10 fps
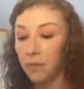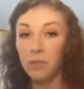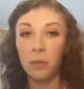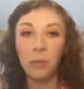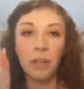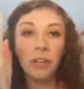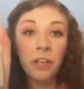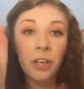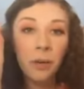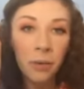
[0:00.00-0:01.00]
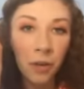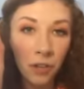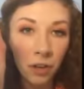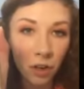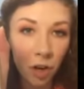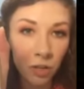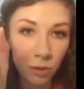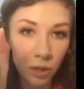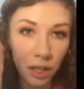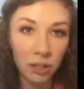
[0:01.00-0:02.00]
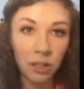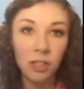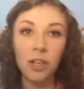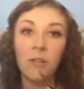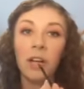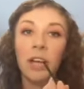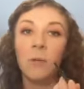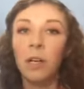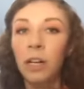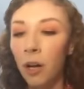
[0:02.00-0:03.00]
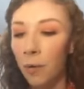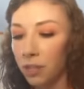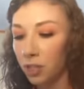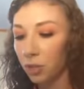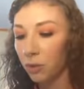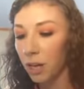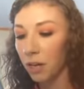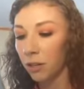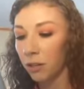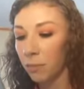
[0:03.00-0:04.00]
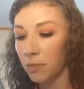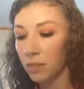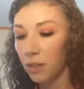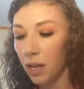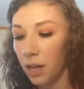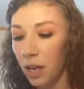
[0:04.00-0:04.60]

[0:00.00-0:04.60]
So we're going to go in with our contour color stone and we're going to line our lips.